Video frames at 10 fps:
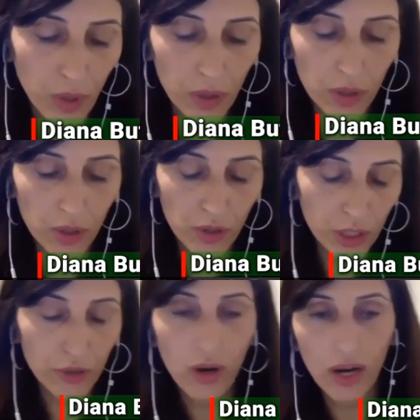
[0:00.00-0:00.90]

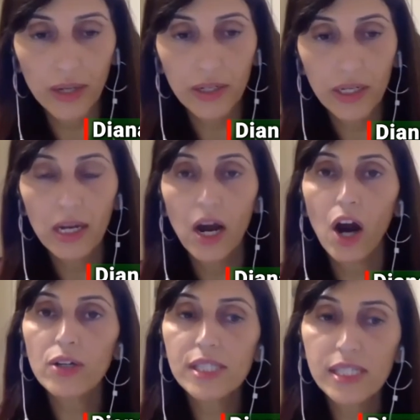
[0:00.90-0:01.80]
earlier on,
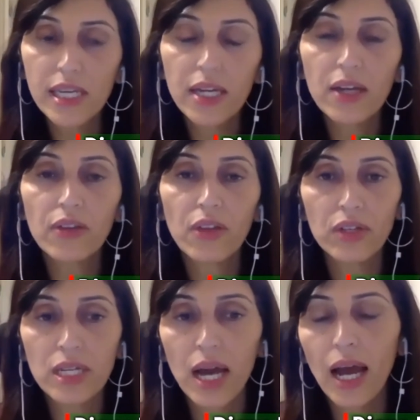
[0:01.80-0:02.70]
are seeing that the
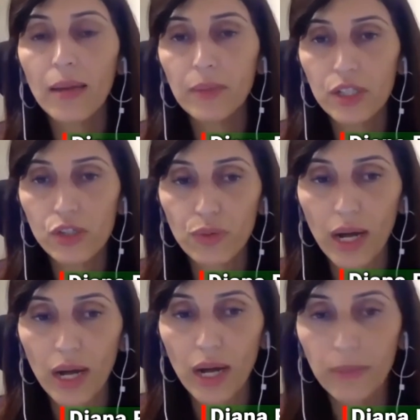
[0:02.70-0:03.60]
time is
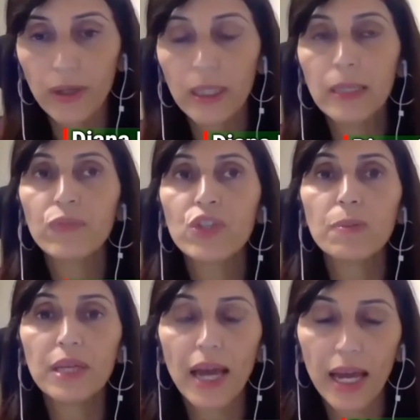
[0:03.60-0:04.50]
ripe to
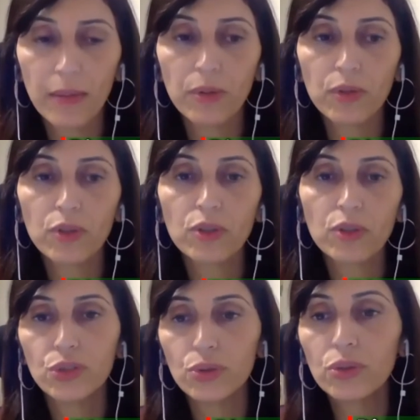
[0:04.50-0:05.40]
be able
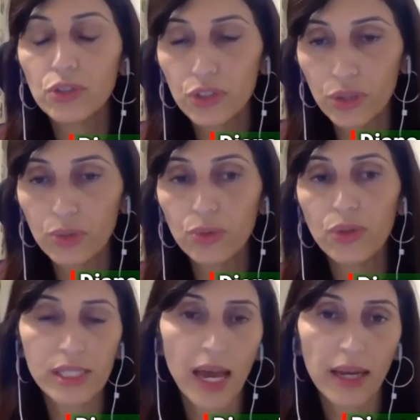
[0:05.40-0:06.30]
to do
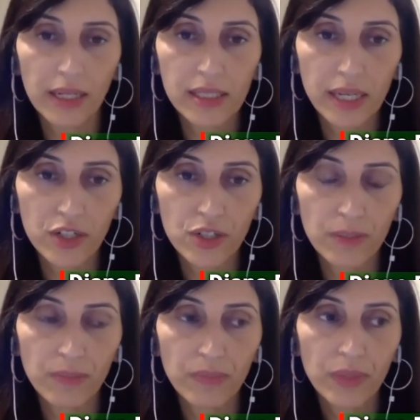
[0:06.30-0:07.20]
this annexation.
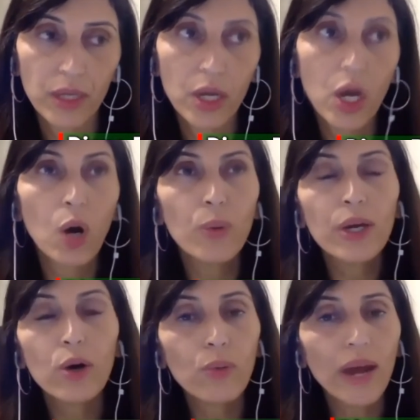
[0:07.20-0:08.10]
We
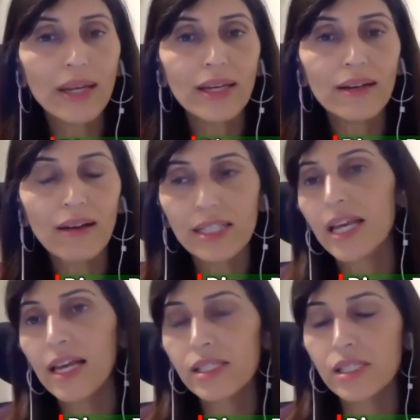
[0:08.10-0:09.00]
already got a
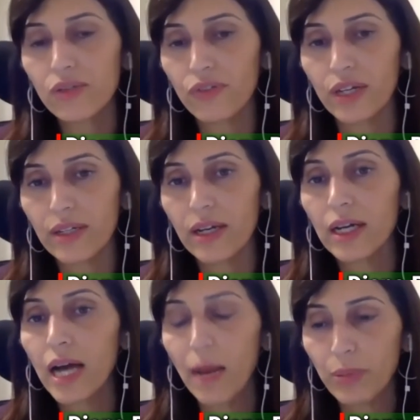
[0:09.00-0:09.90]
taste of it a
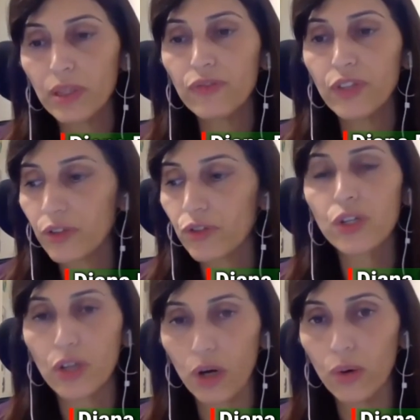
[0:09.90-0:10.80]
couple of years
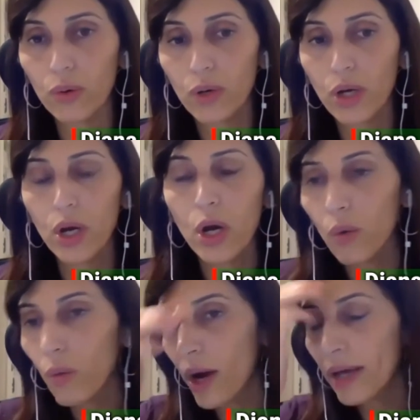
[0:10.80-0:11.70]
ago
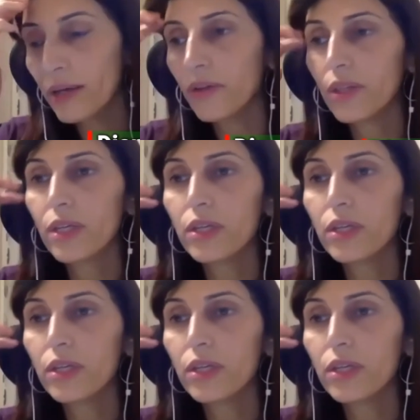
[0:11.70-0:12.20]
when the